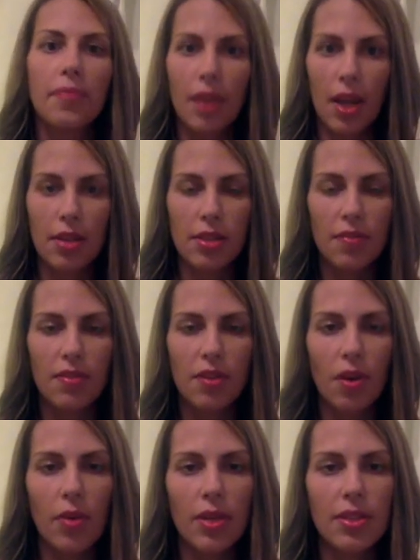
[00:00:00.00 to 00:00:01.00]
As I've
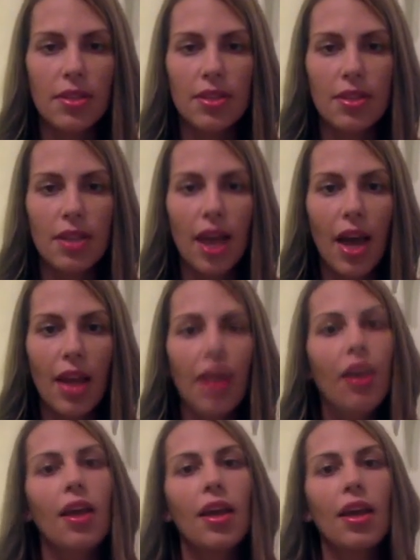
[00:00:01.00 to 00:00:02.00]
always said,
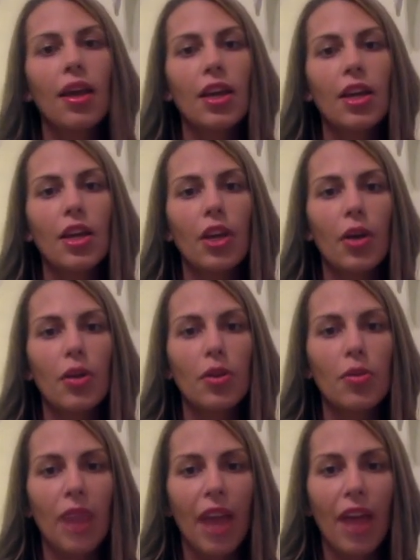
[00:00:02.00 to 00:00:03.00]
you know, you
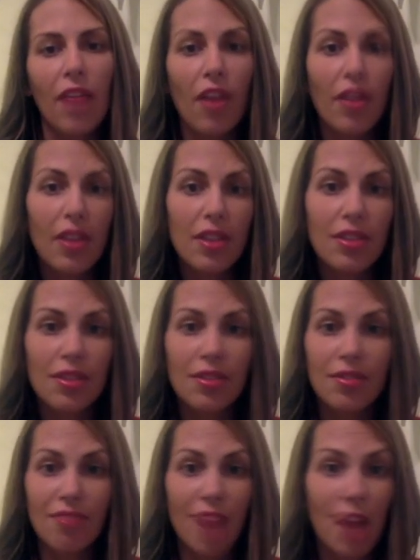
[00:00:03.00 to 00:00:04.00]
may have all these
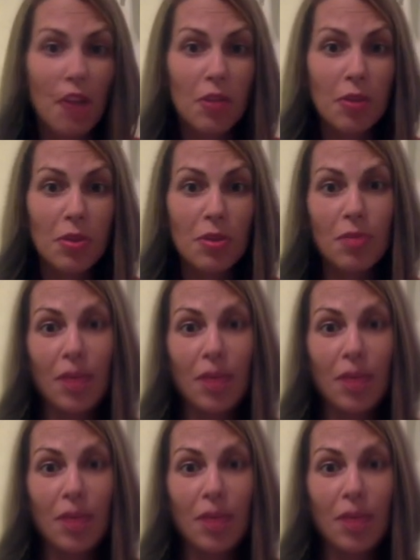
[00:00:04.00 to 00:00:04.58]
attributes.